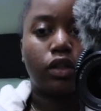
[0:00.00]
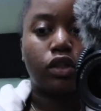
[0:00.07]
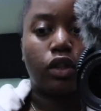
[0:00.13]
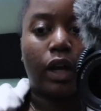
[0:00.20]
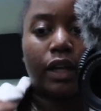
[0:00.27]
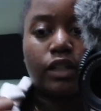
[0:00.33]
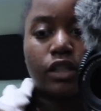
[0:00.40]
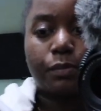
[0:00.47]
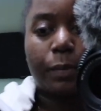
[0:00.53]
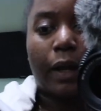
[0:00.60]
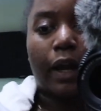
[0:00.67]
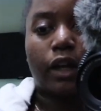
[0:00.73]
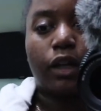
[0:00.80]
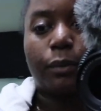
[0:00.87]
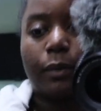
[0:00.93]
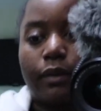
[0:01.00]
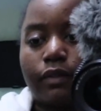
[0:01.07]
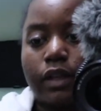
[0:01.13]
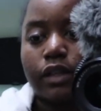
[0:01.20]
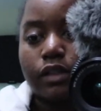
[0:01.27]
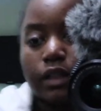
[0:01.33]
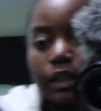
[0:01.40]
So I just paired it with
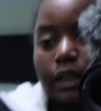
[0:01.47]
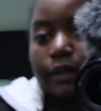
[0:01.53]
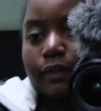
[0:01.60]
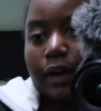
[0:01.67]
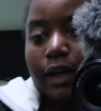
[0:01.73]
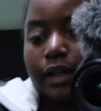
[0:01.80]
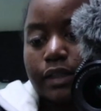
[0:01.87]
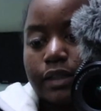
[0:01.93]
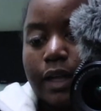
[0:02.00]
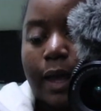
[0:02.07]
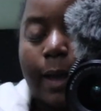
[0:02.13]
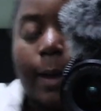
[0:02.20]
this Levi's